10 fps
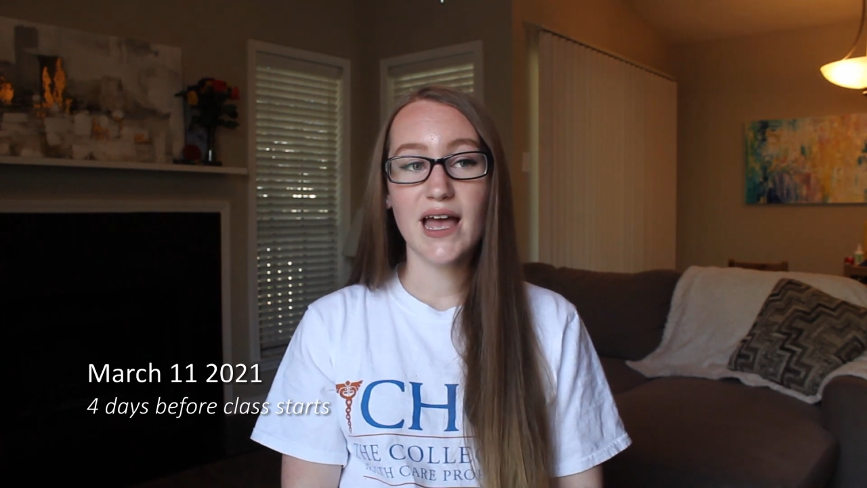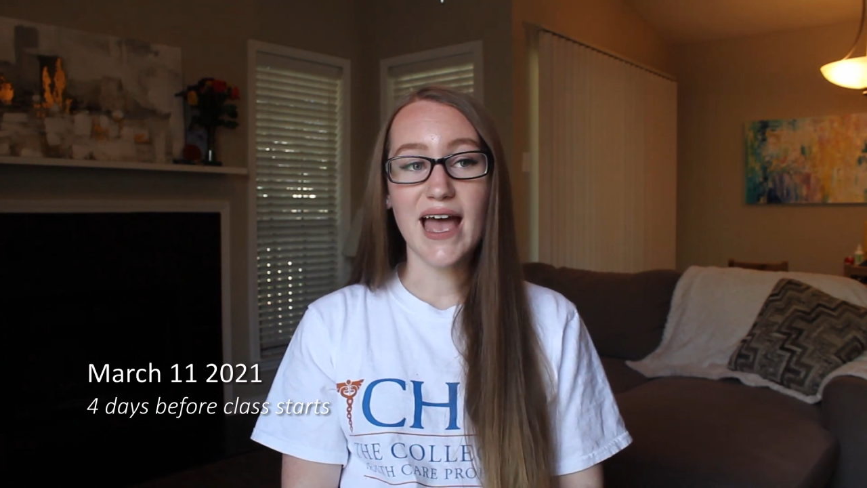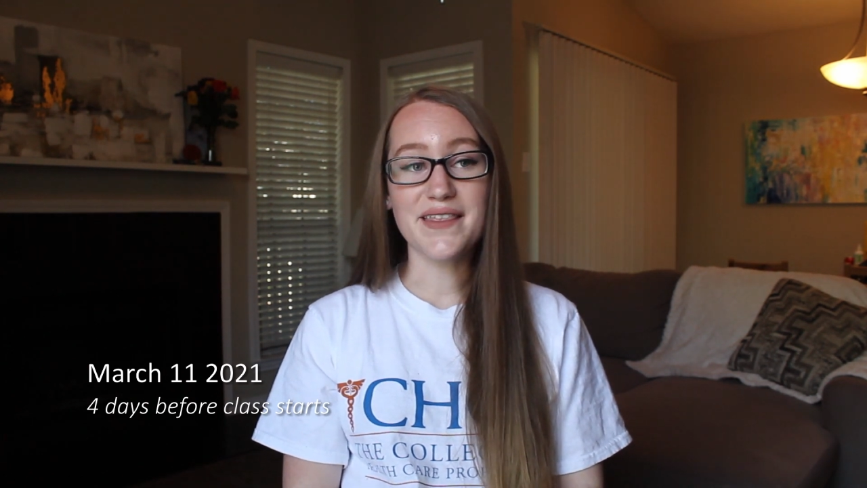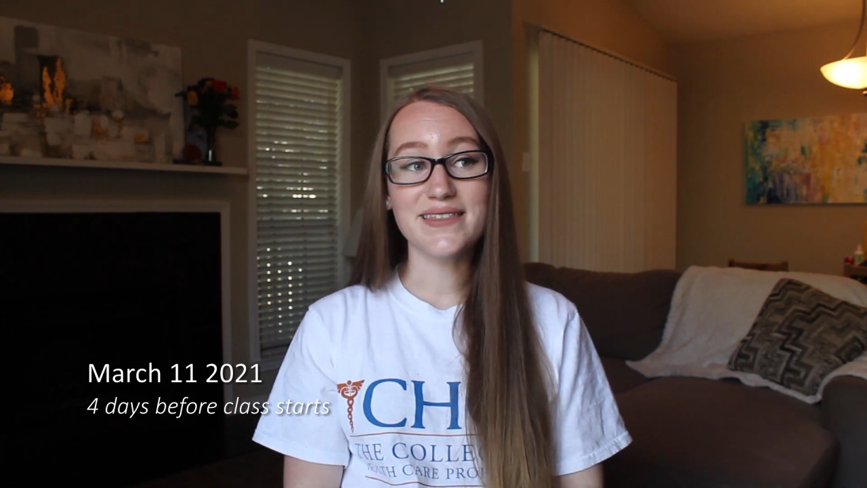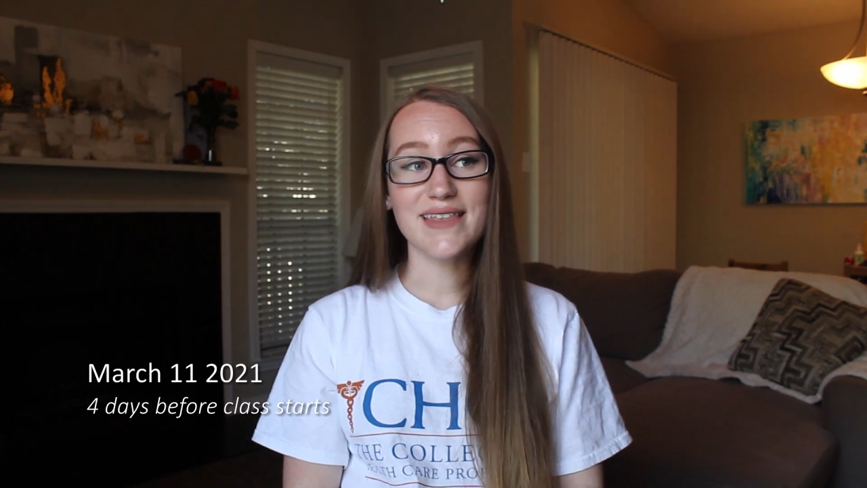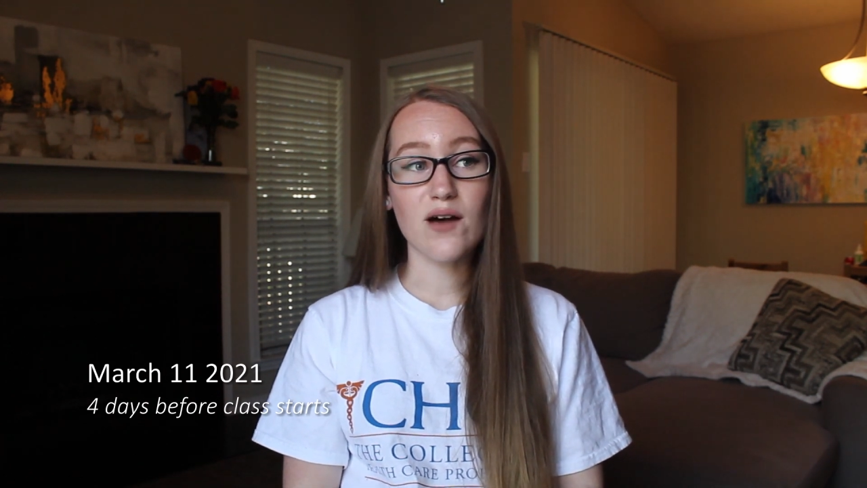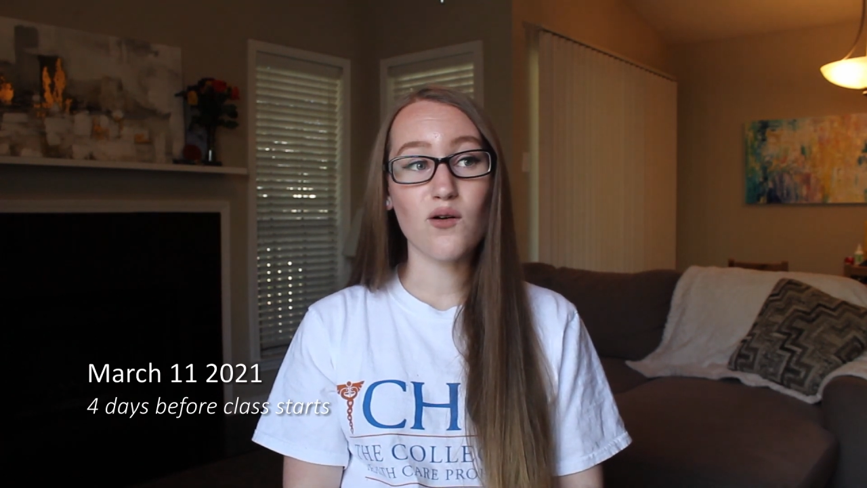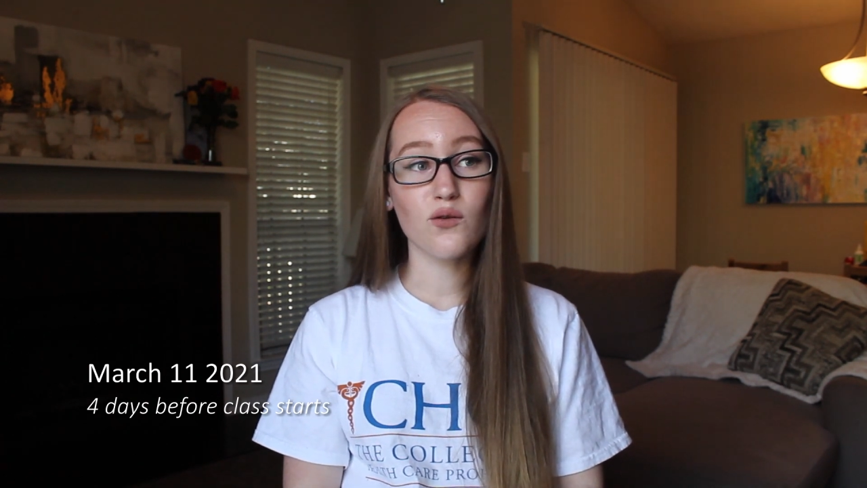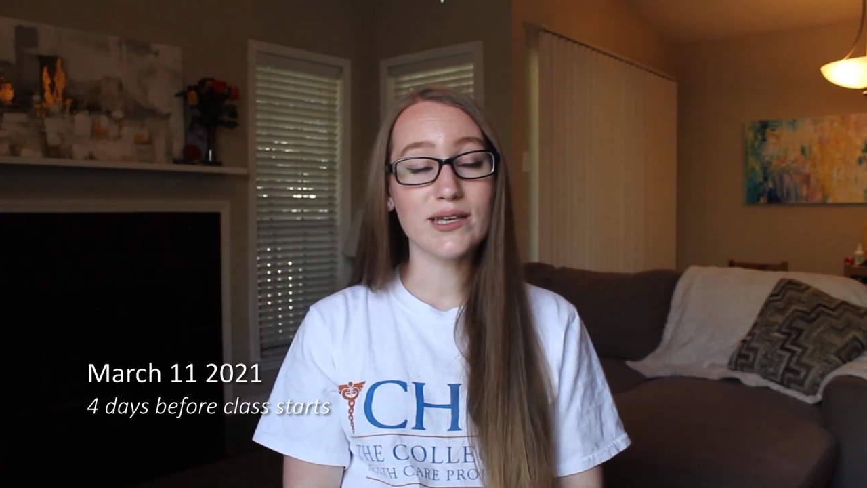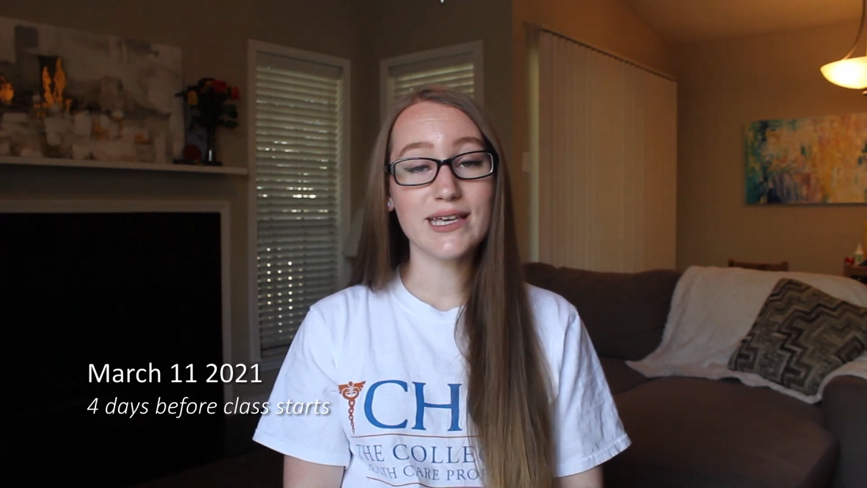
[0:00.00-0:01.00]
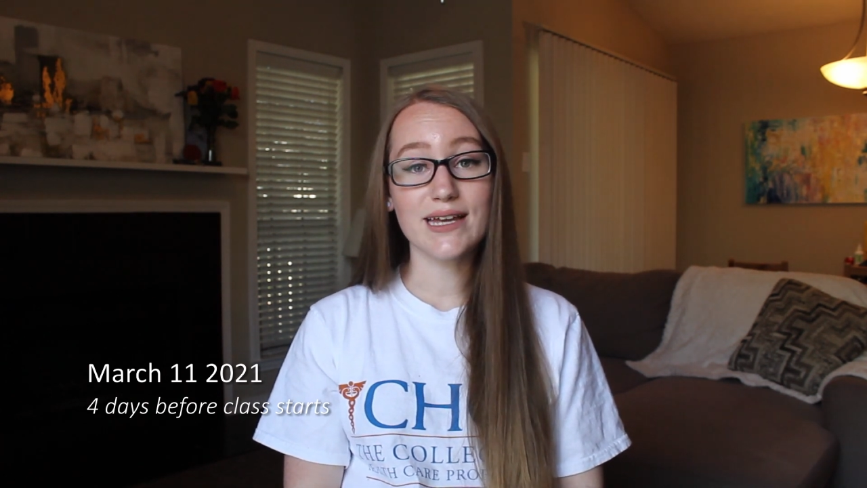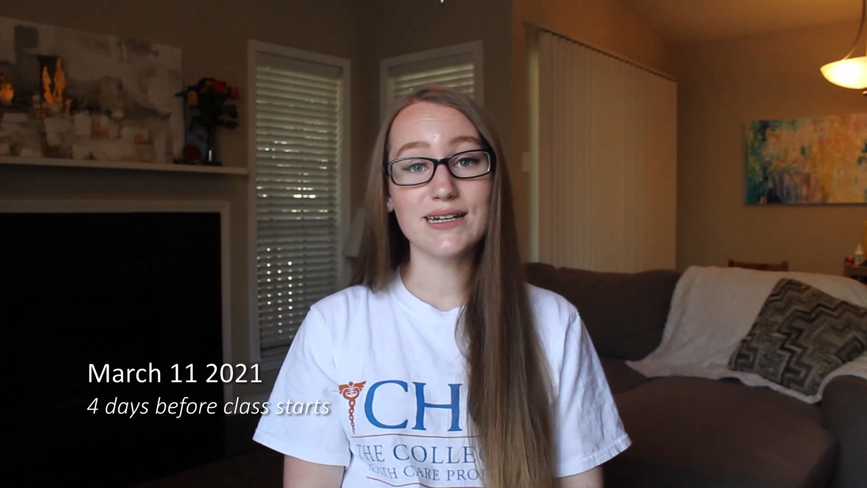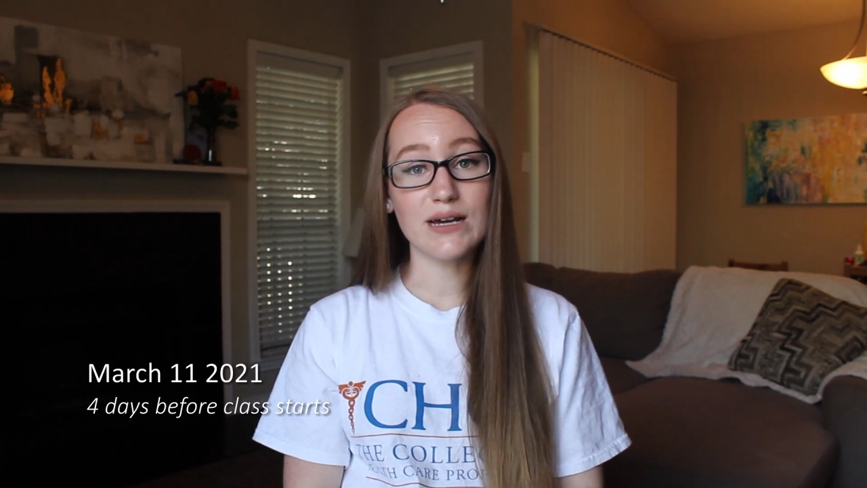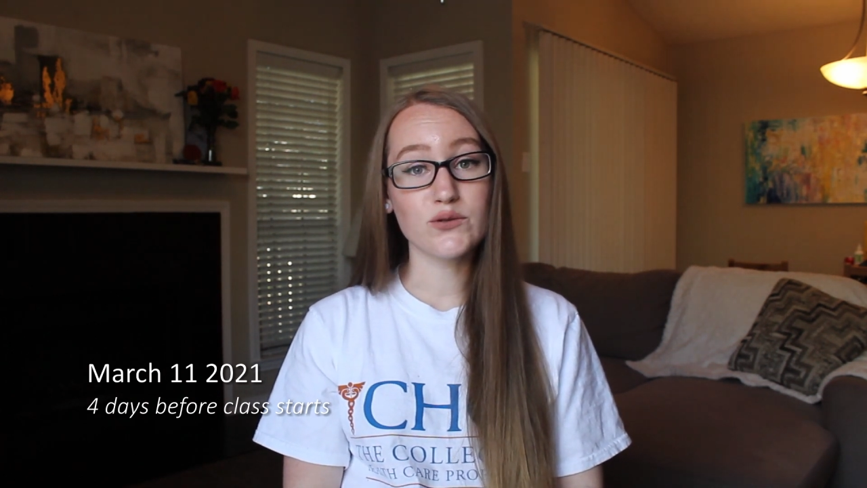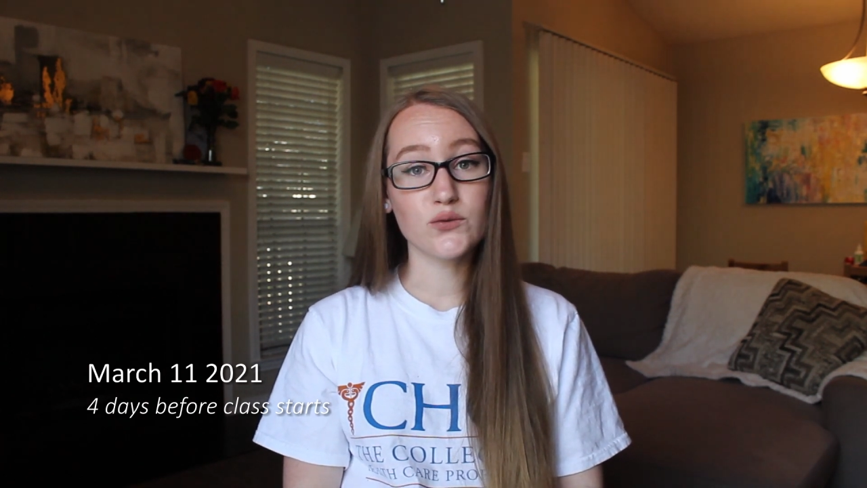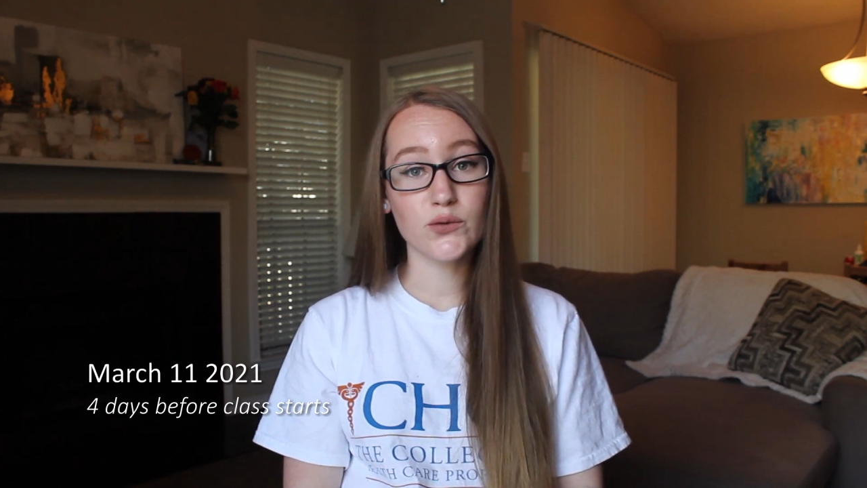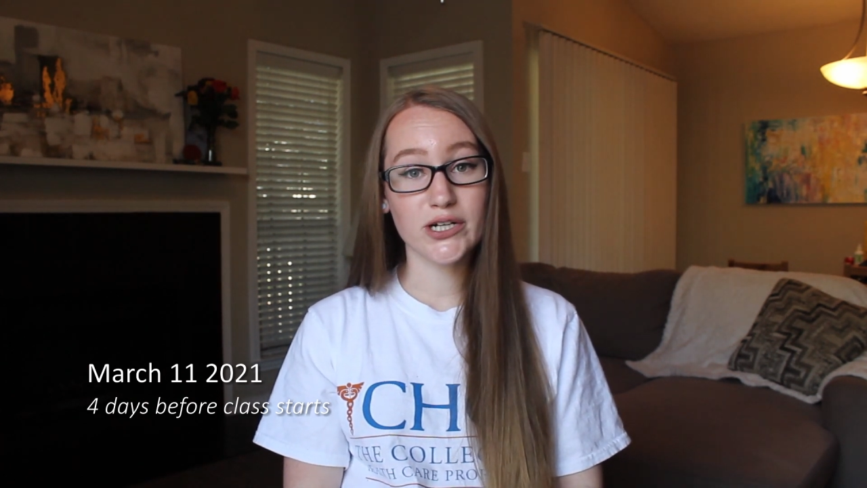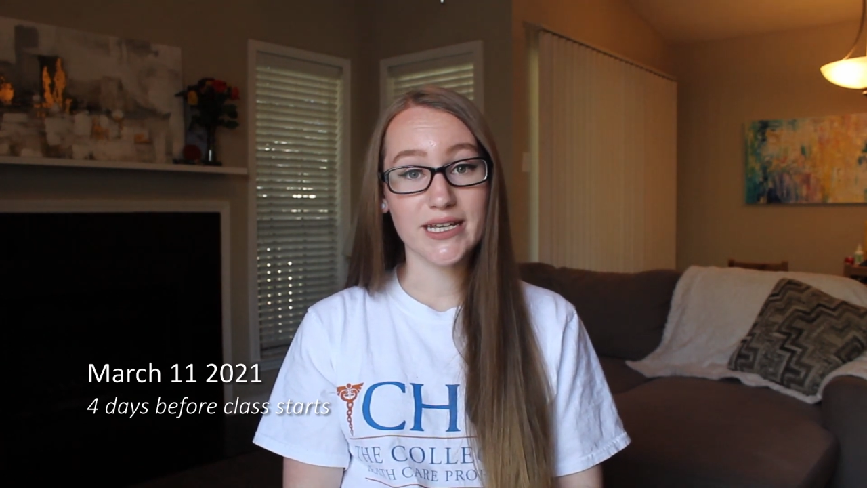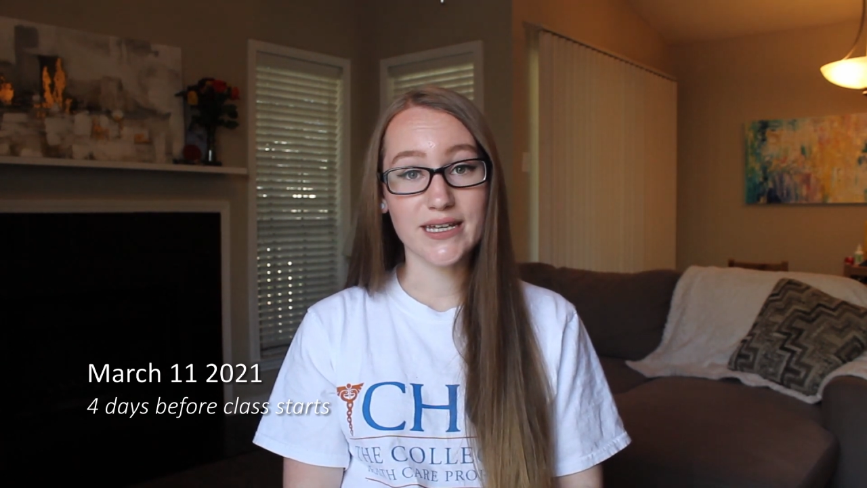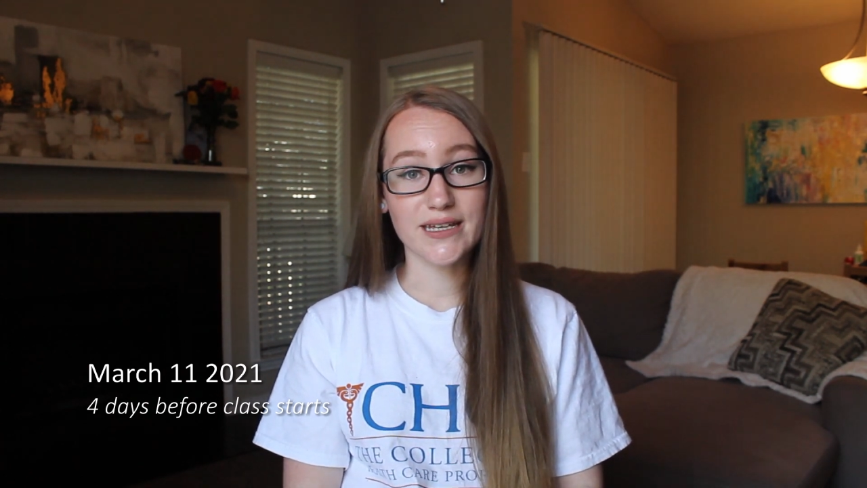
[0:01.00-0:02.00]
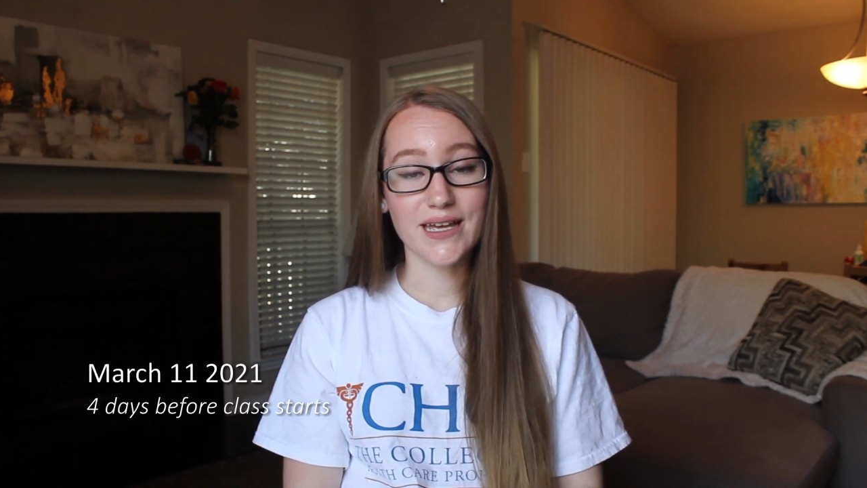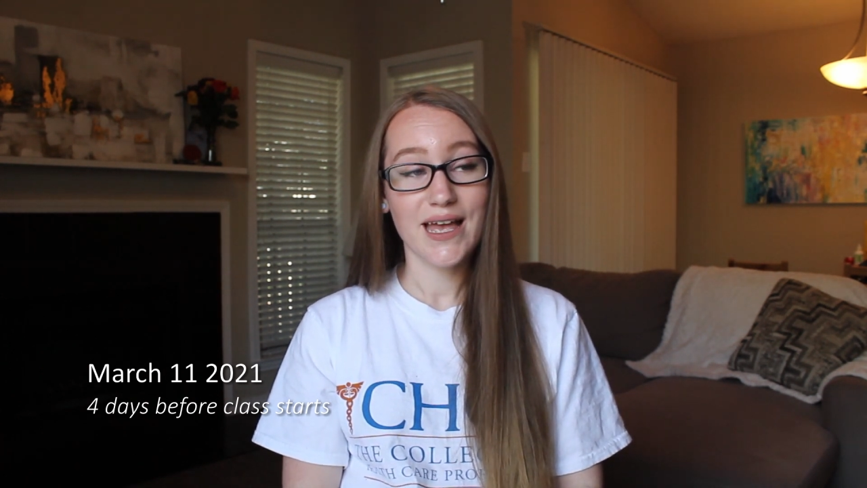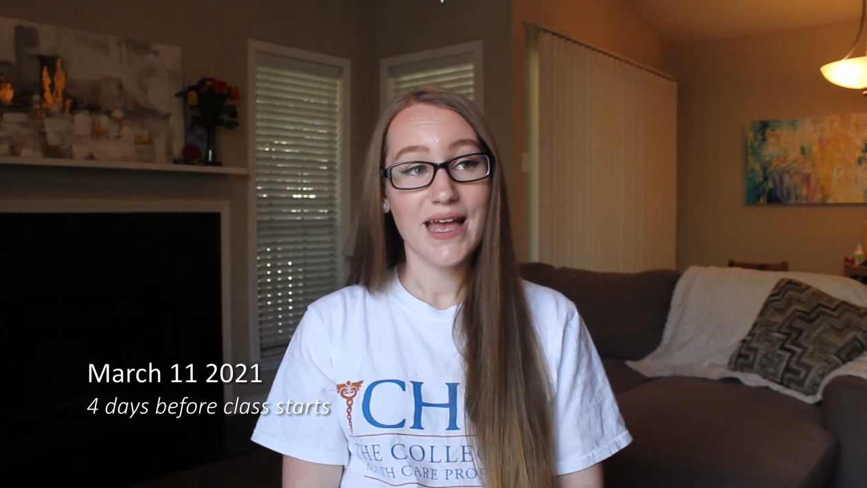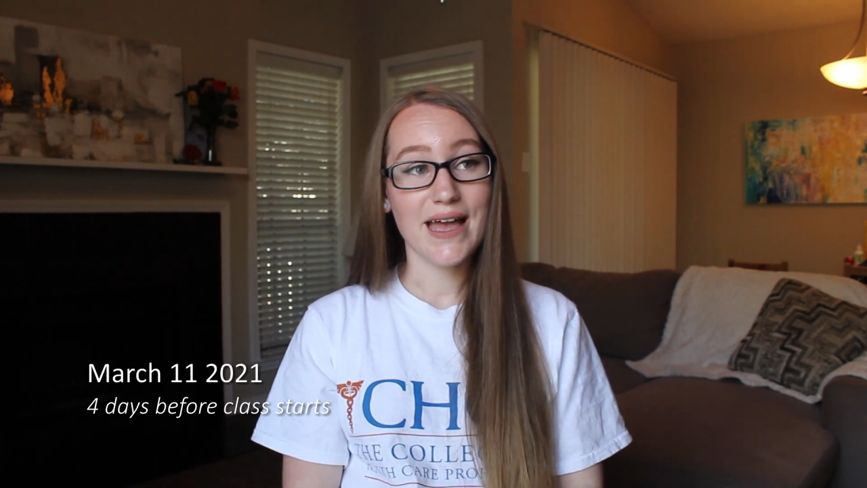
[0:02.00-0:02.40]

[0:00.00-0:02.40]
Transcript: And then that whole weekend I was working